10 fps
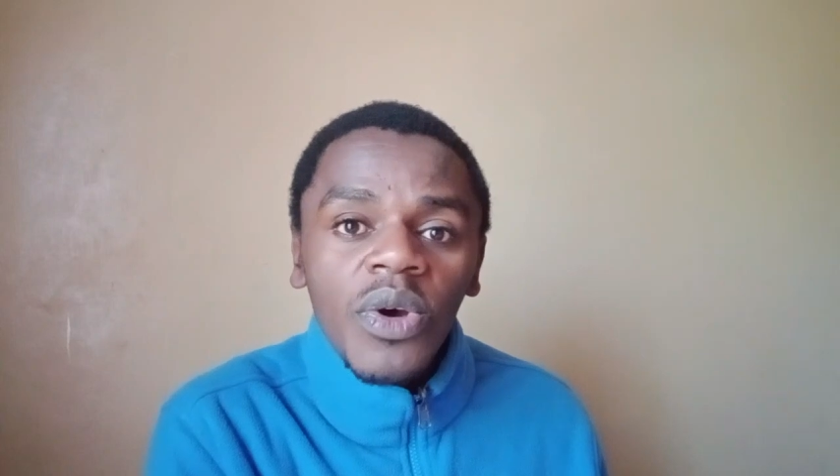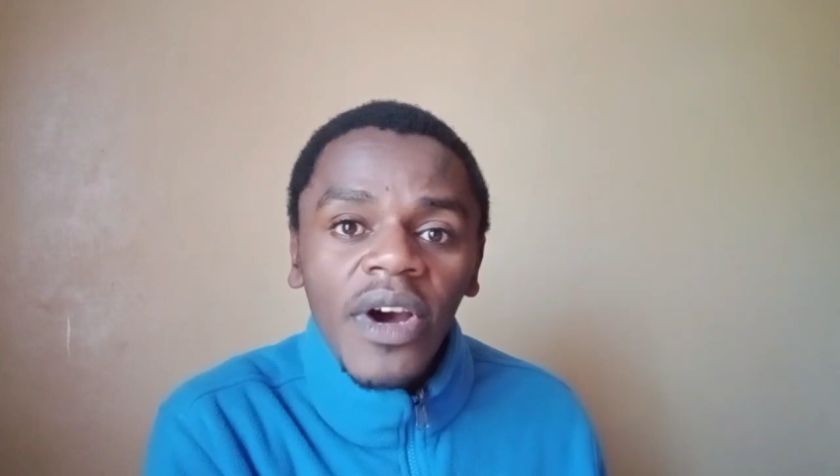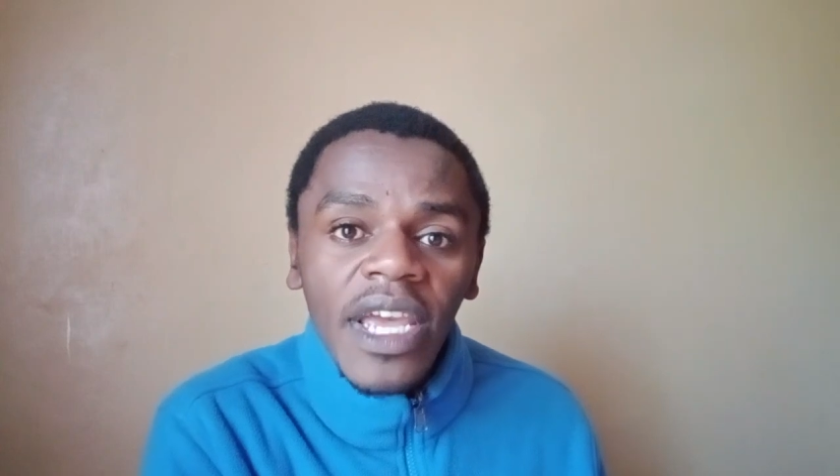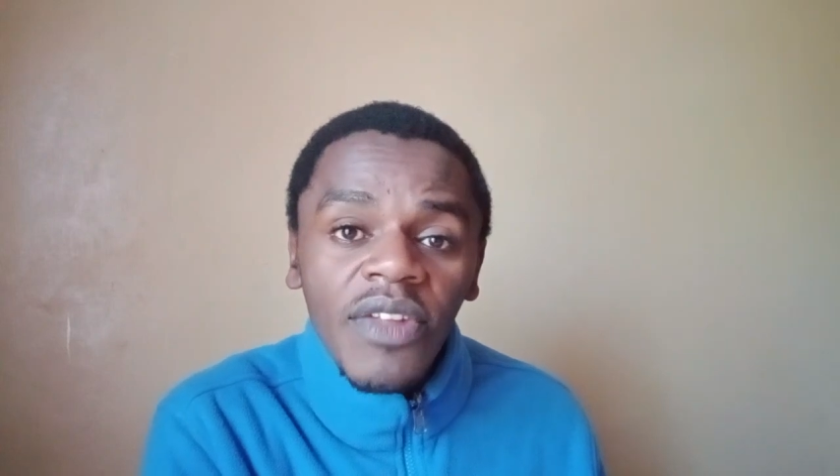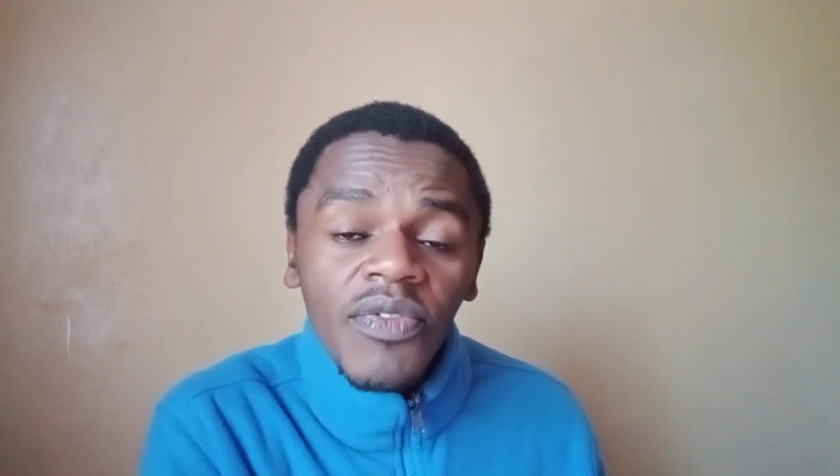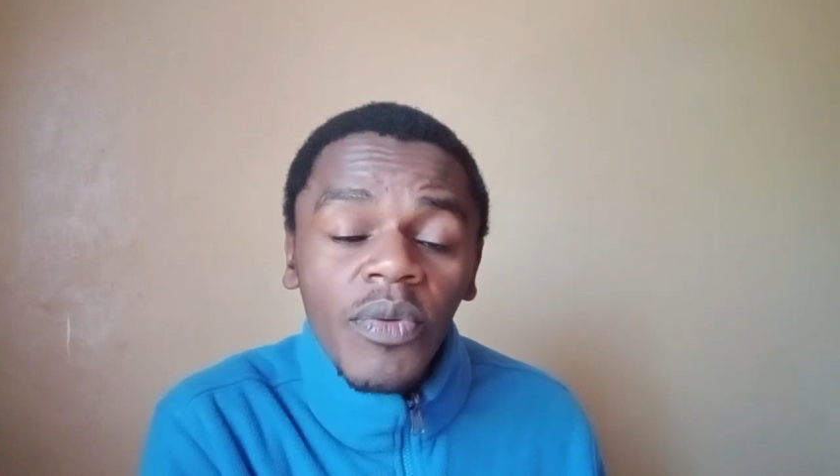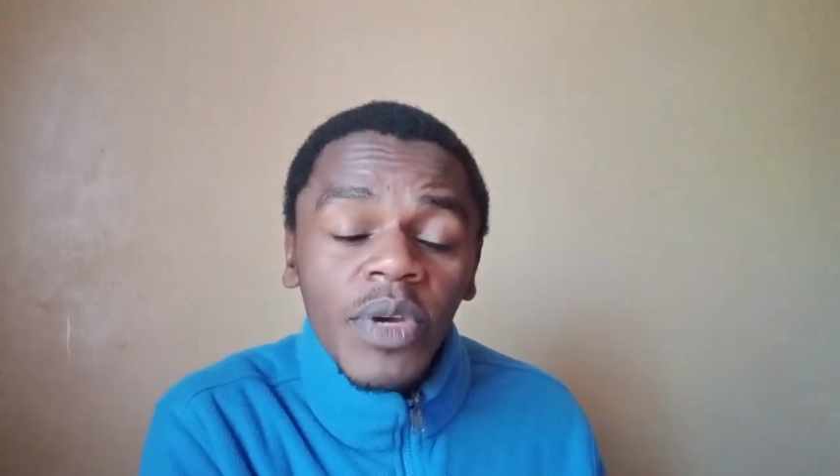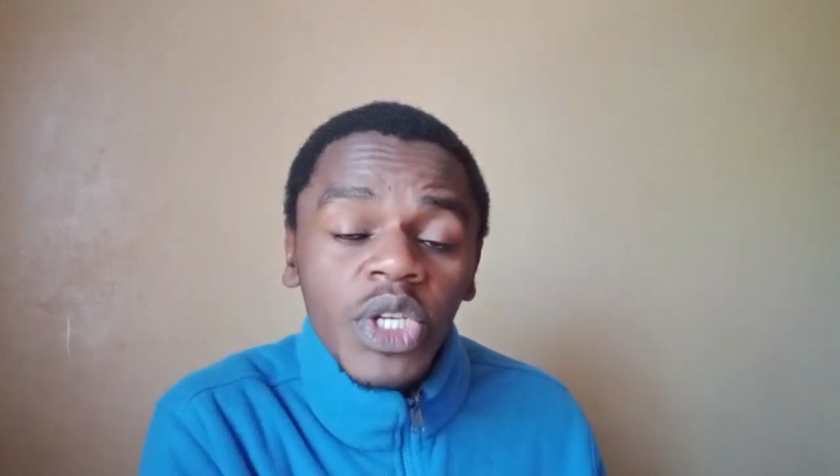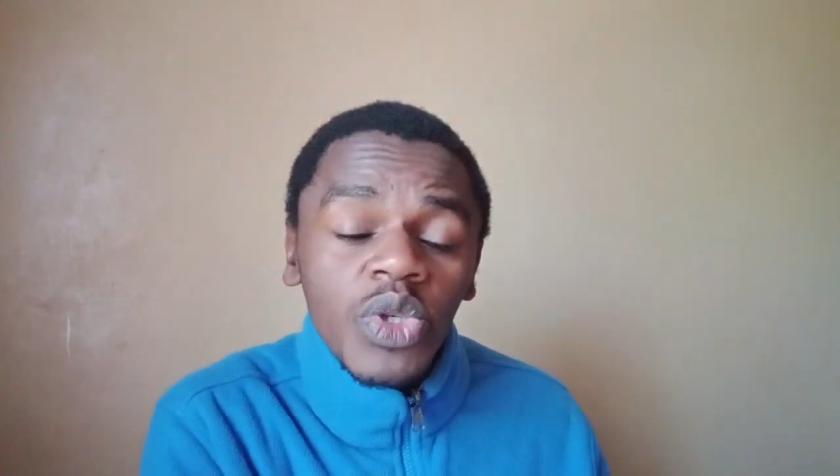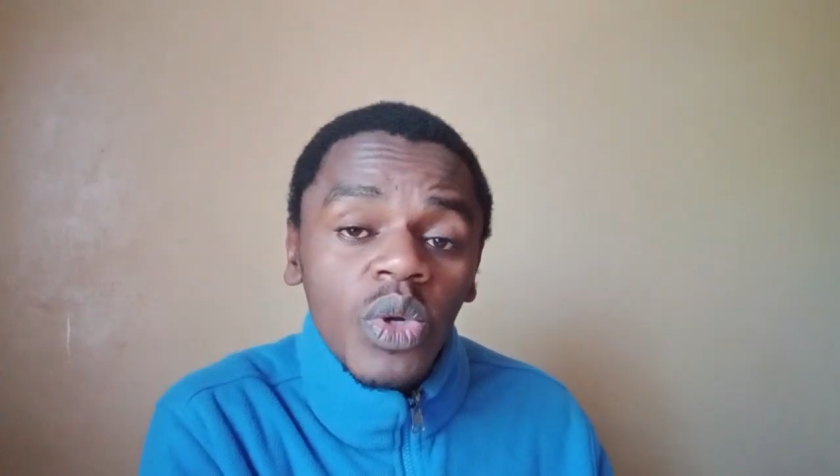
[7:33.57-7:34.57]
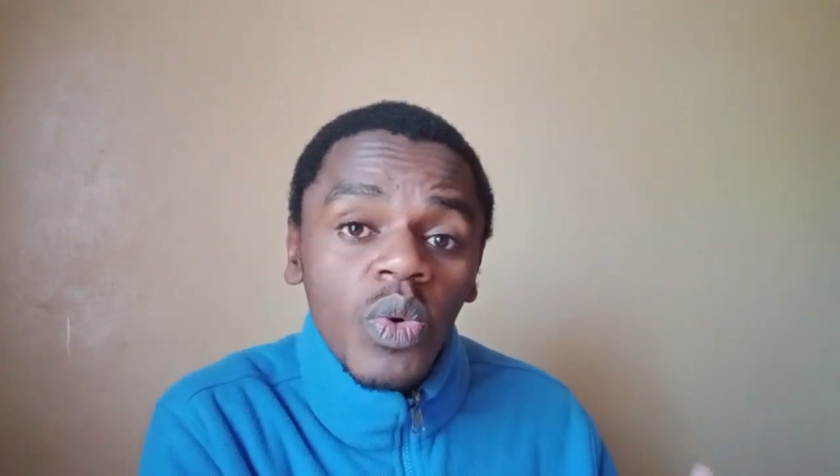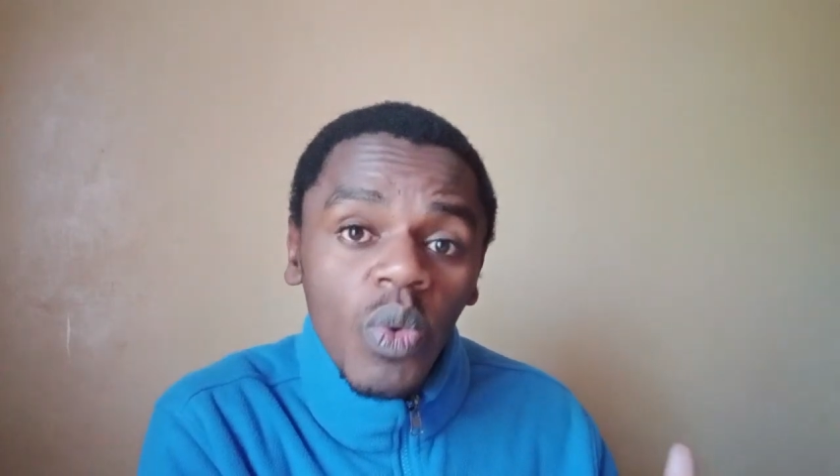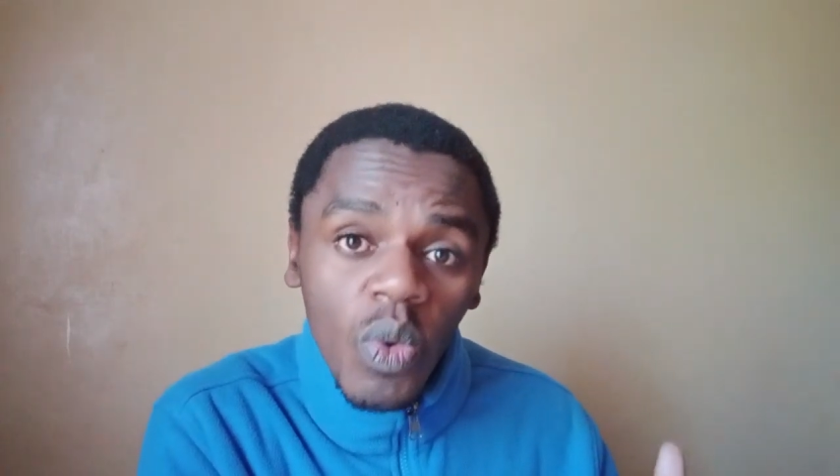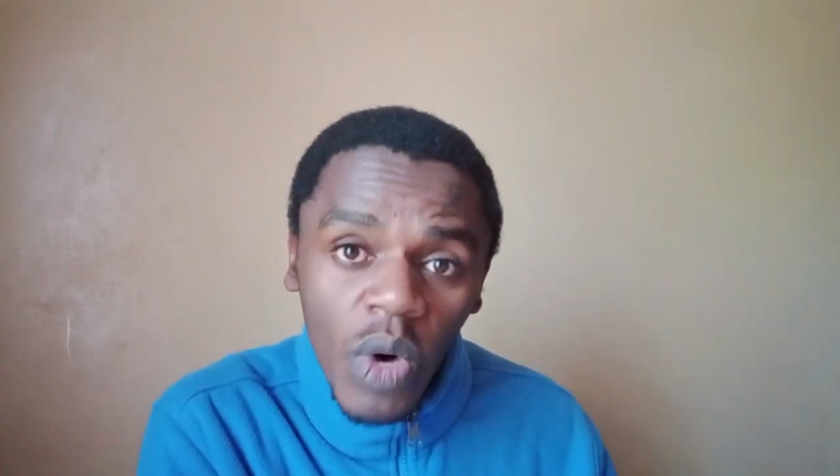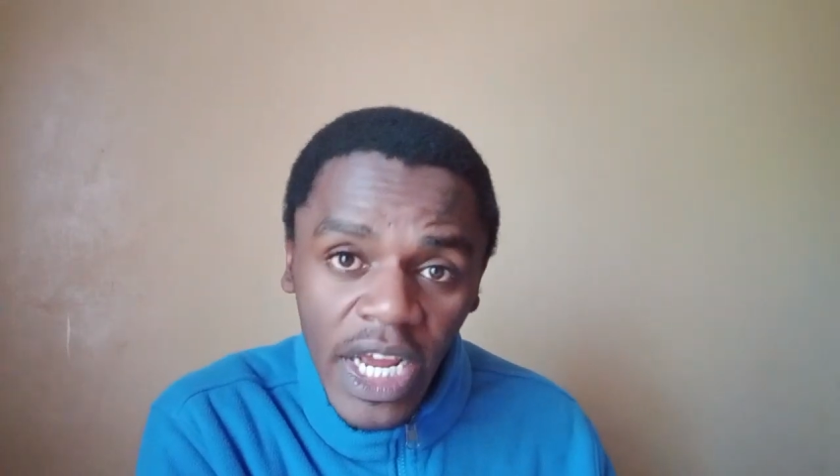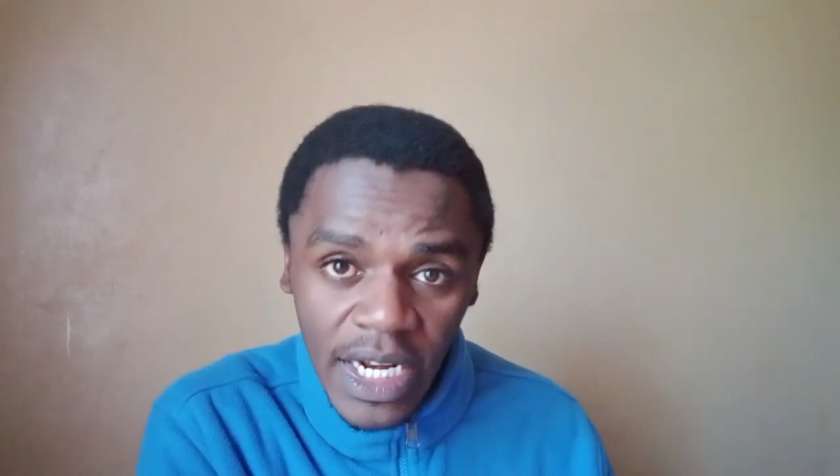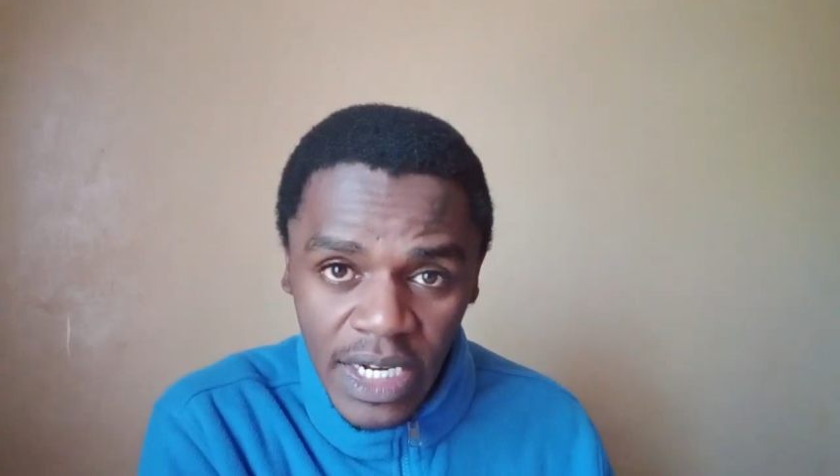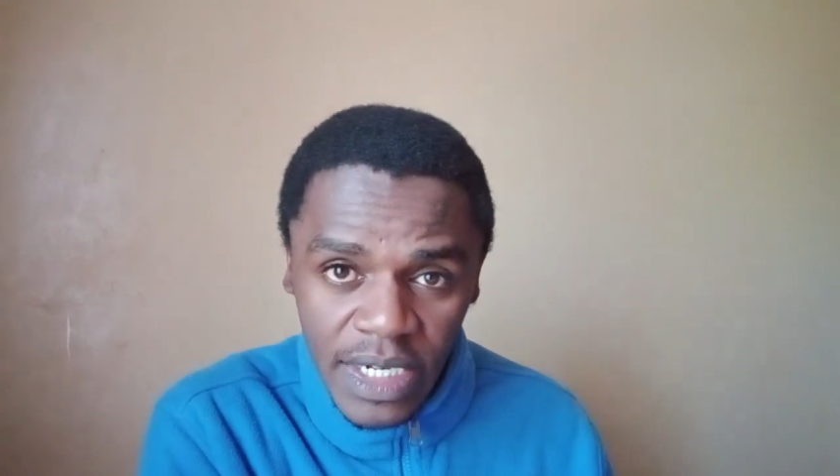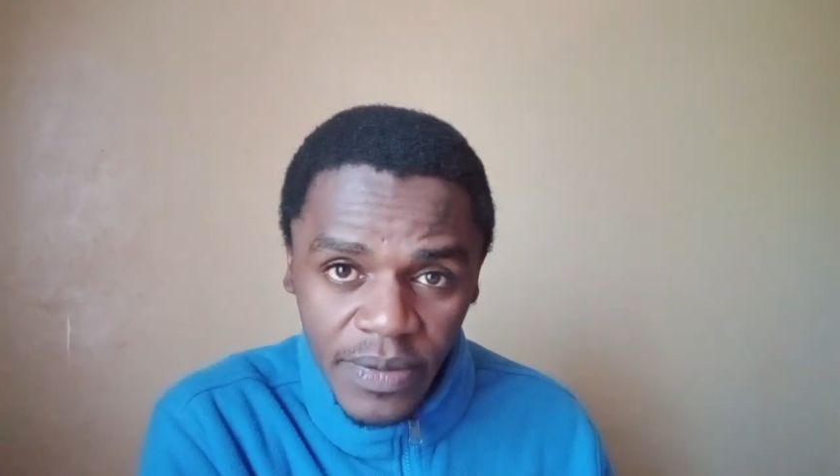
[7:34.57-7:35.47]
your information well,